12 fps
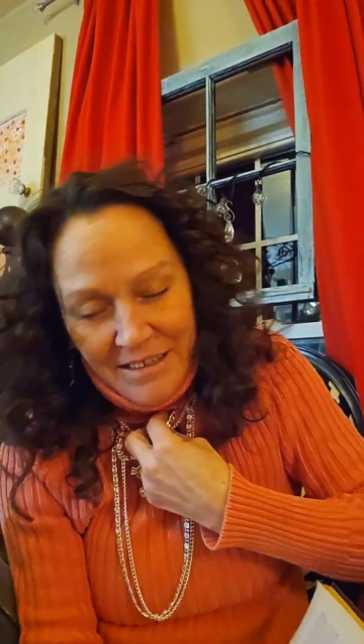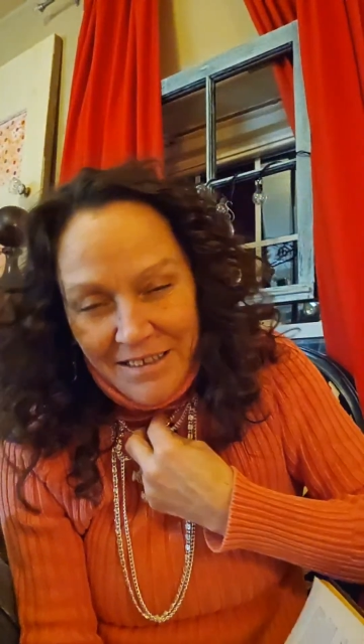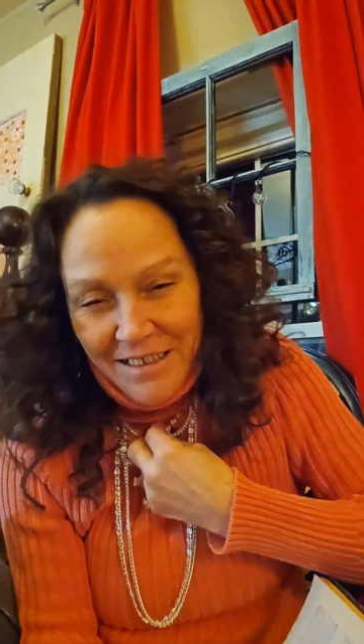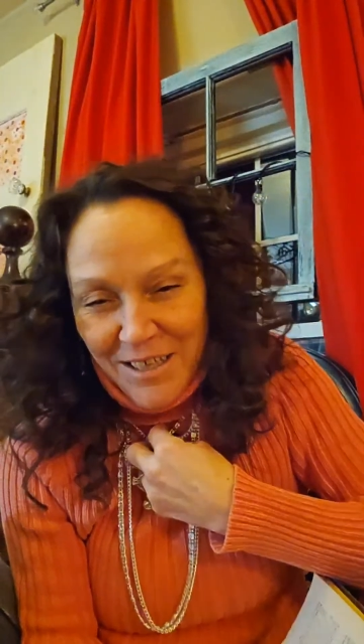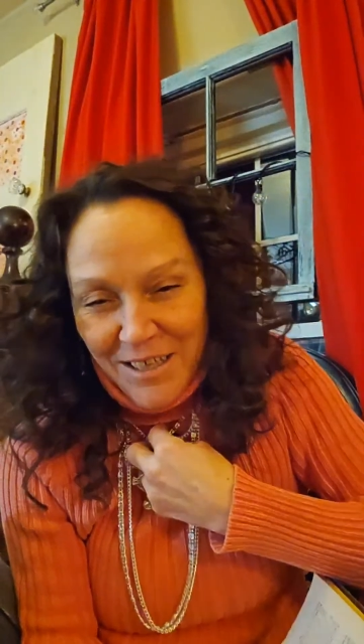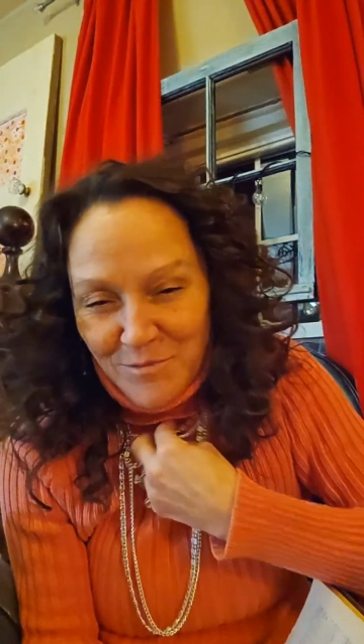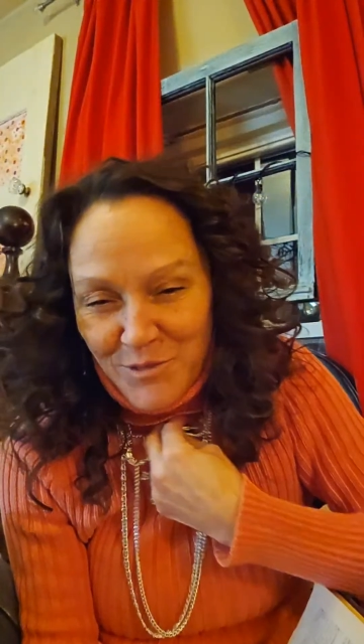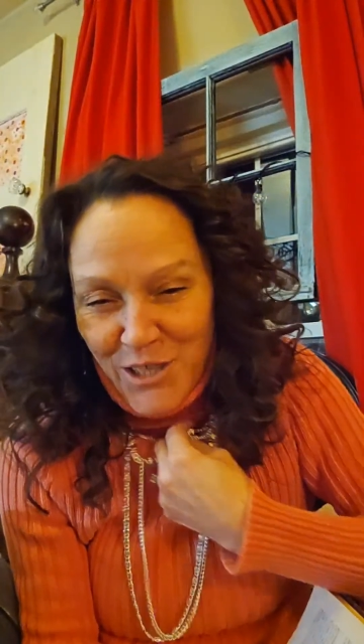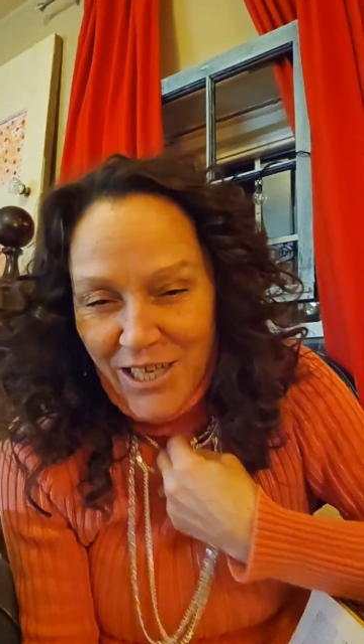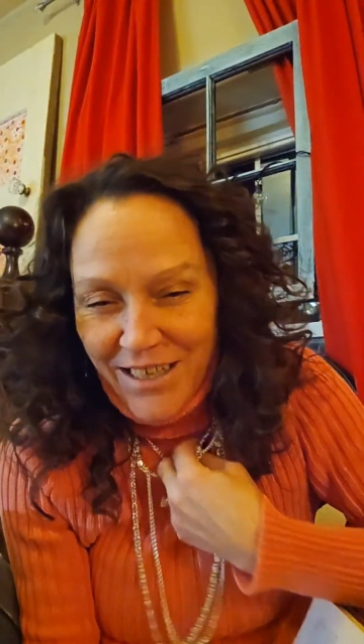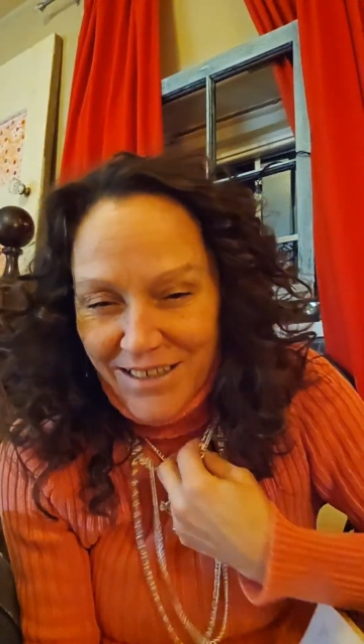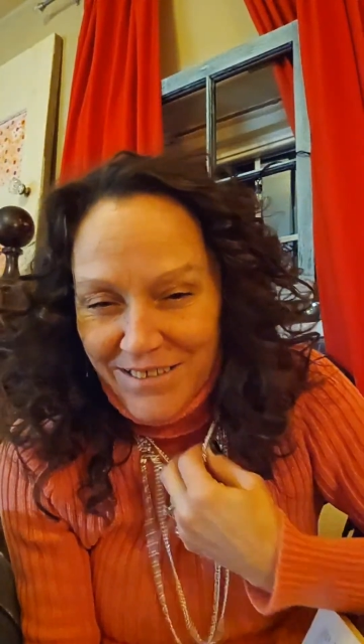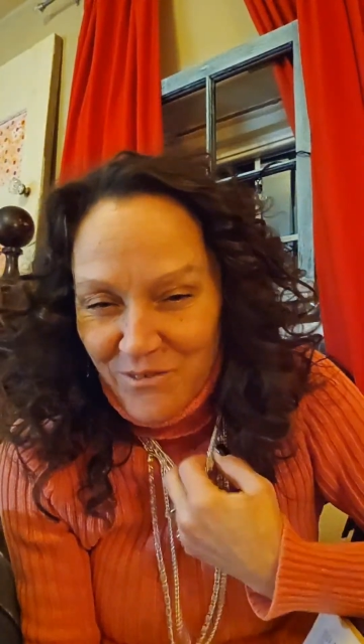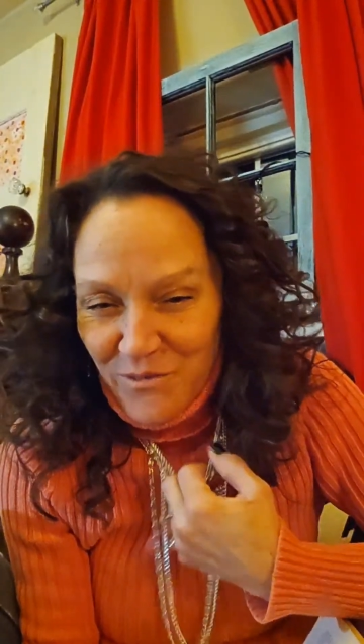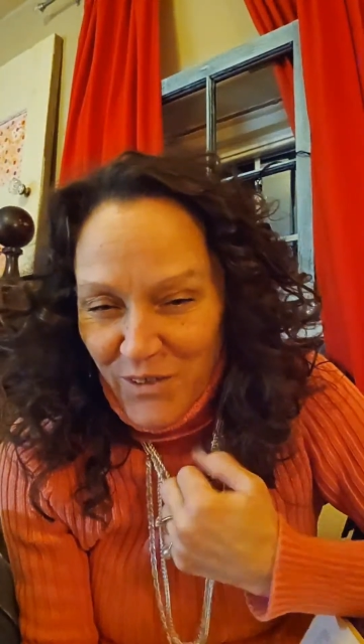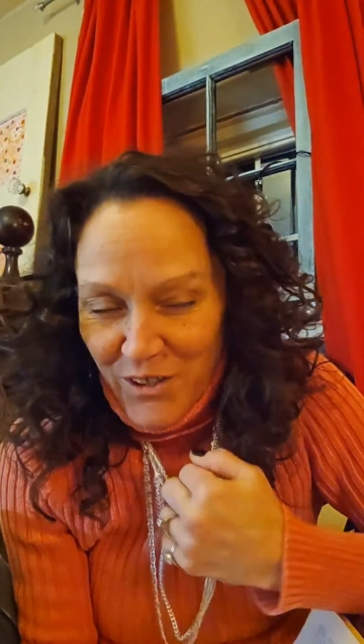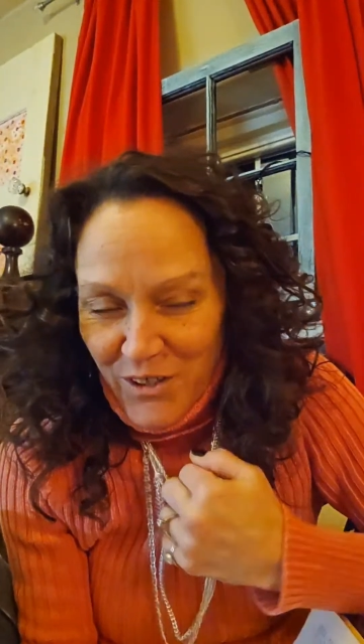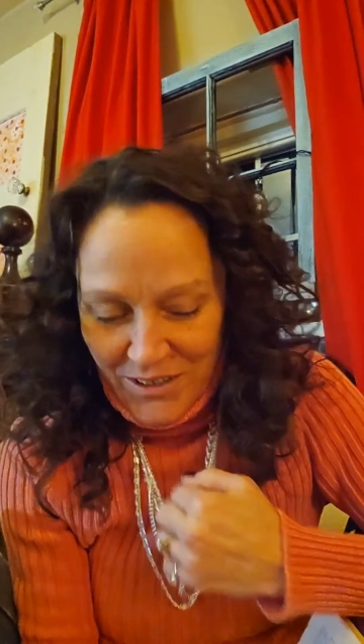I'm trying to
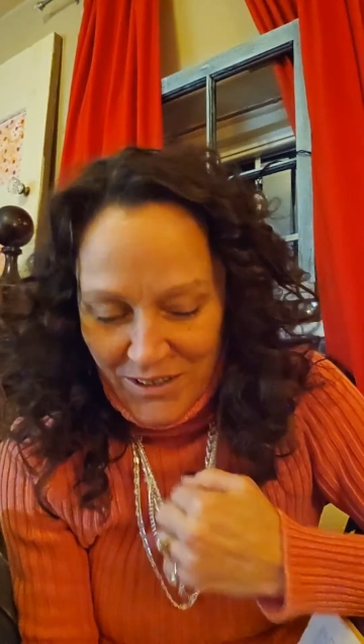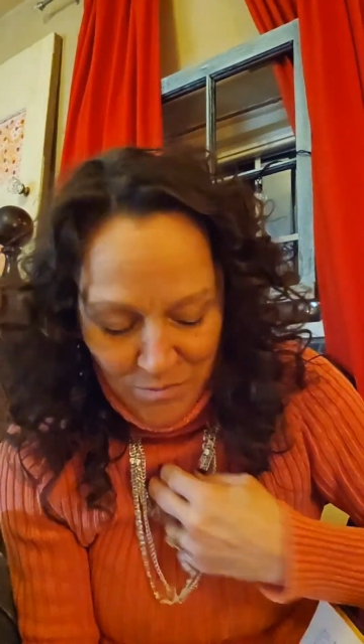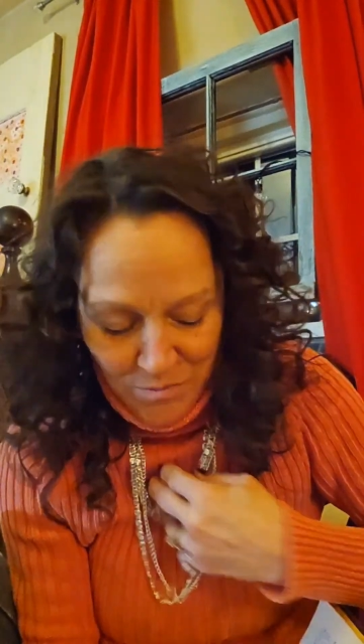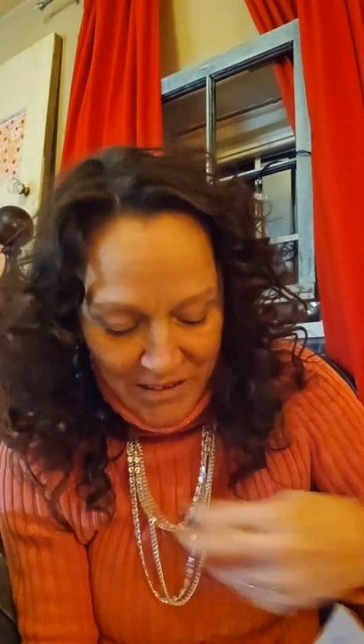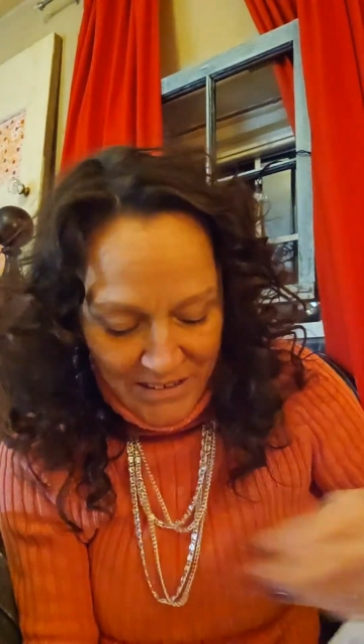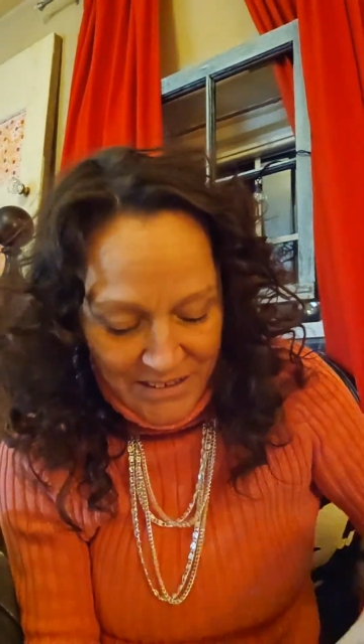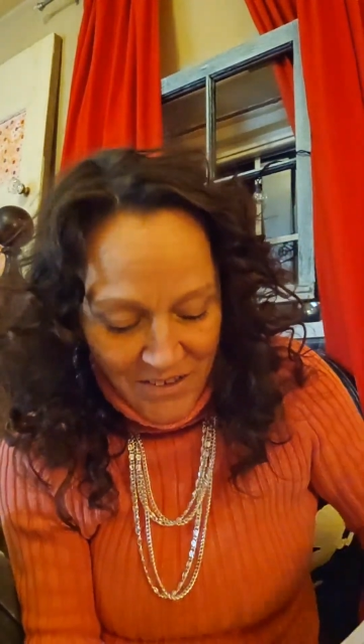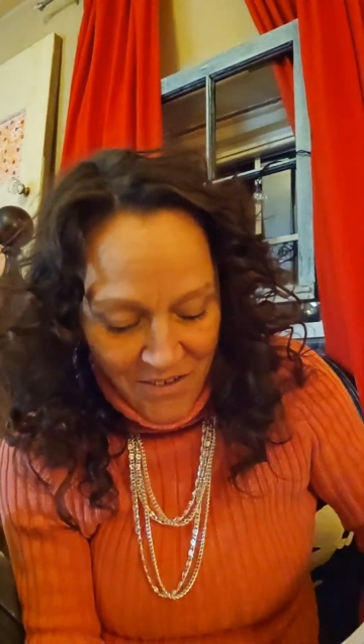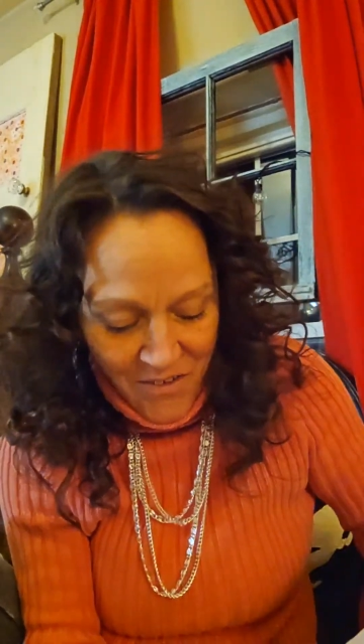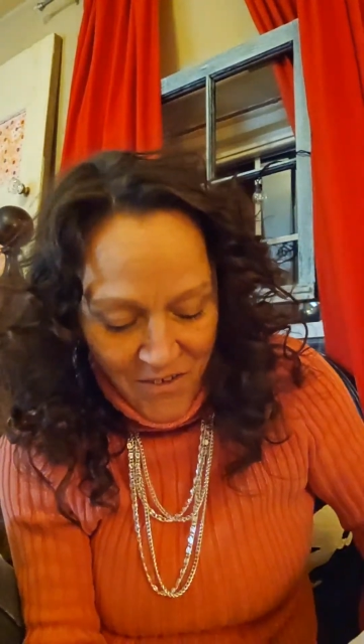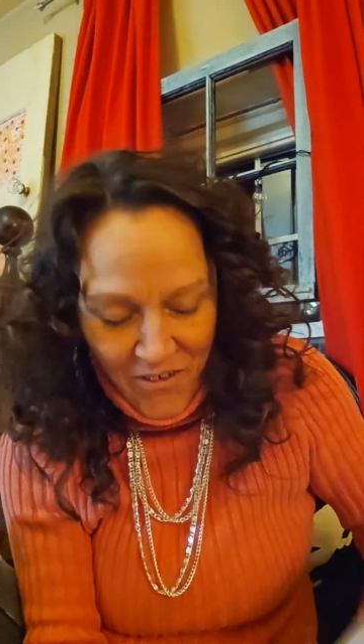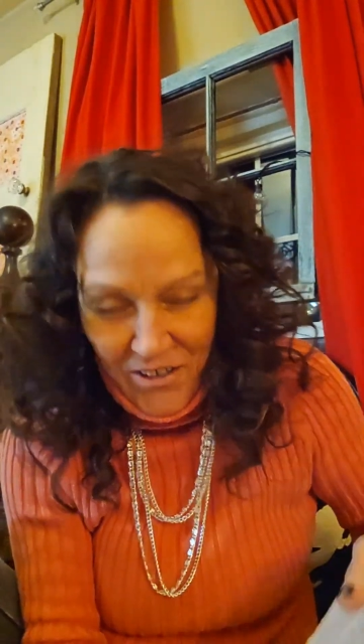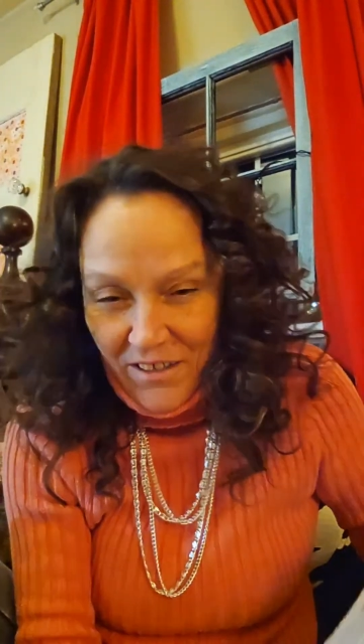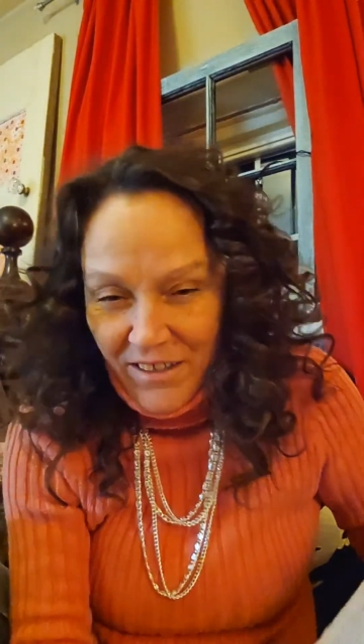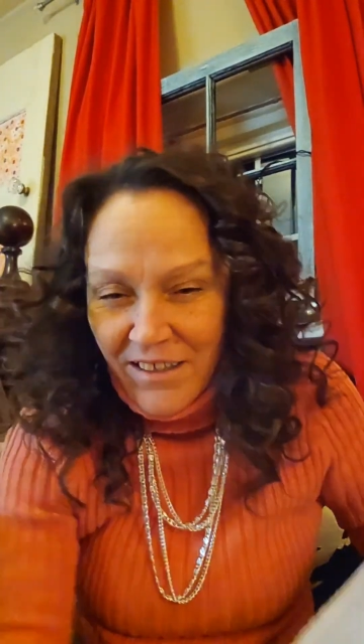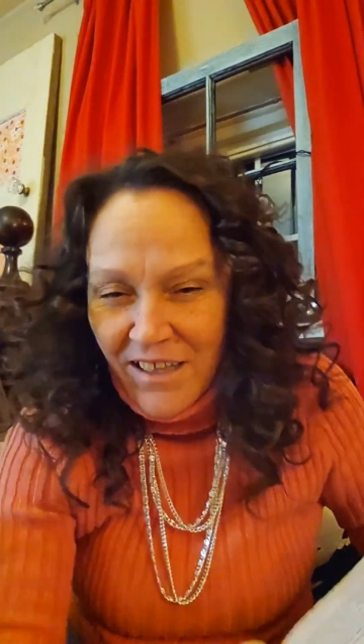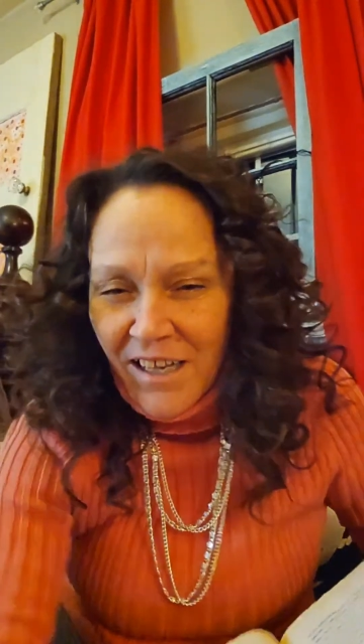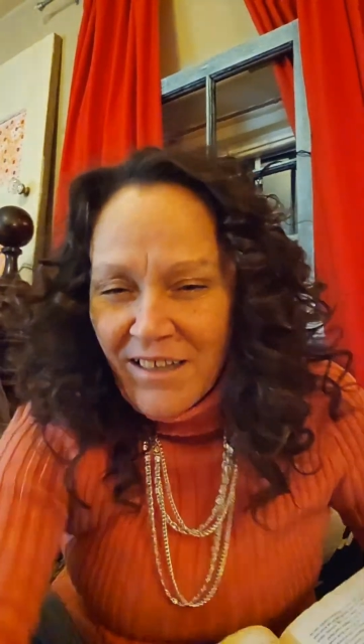focus, but it's hard.
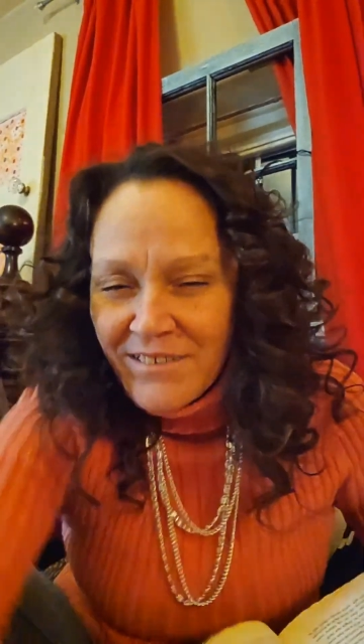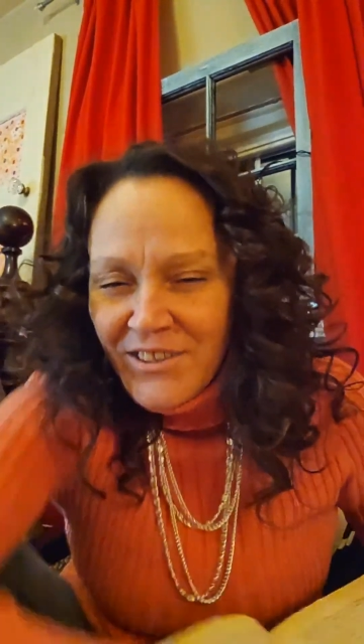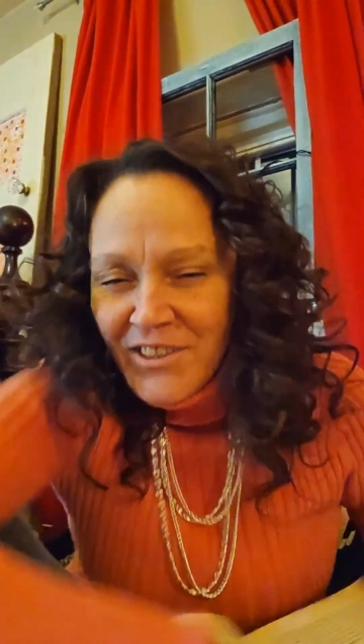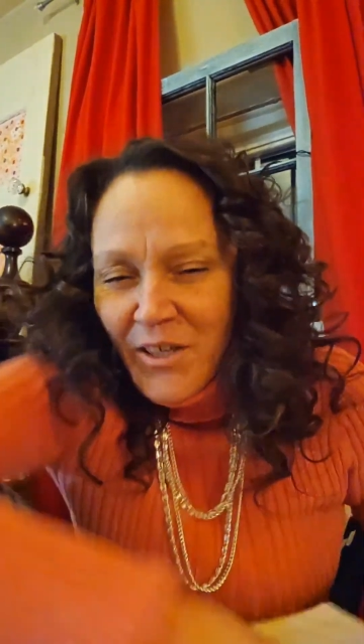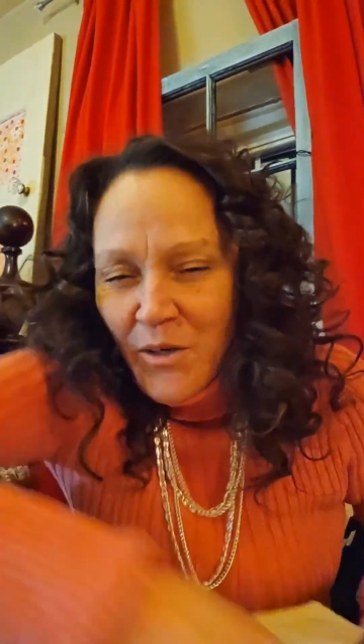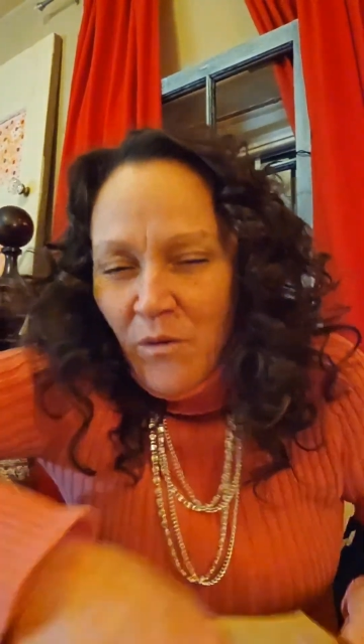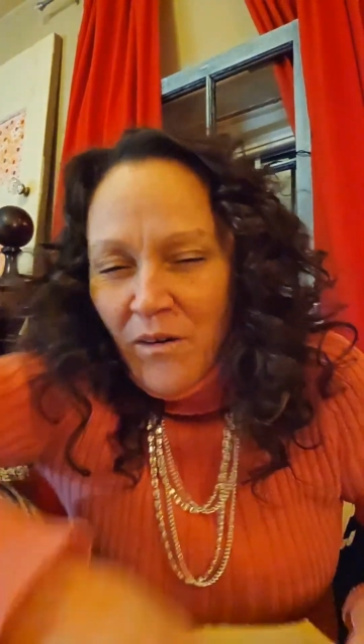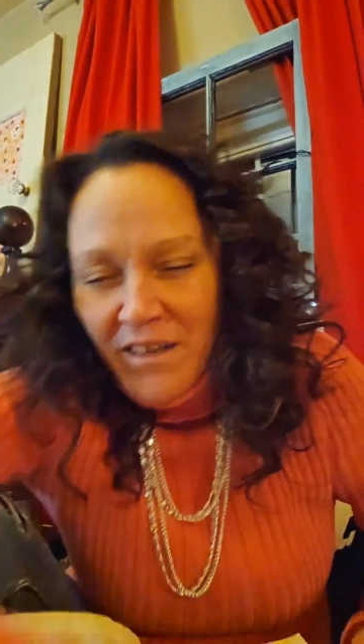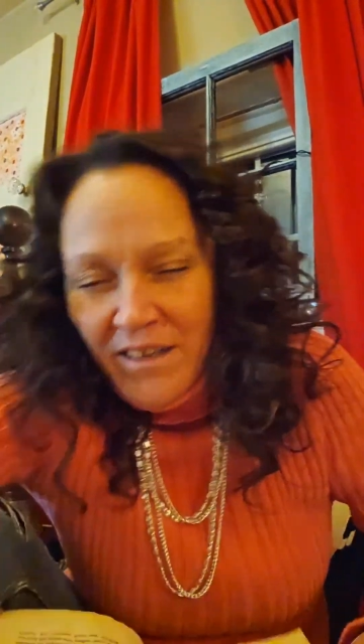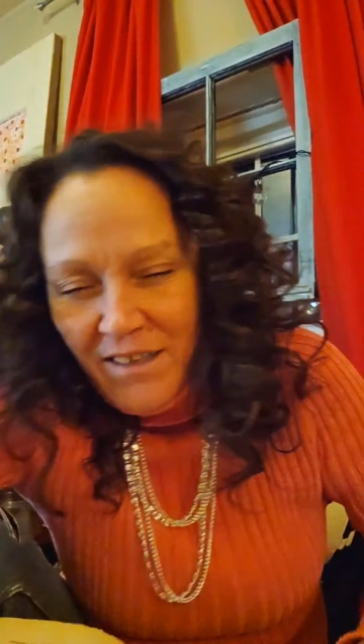And you know what?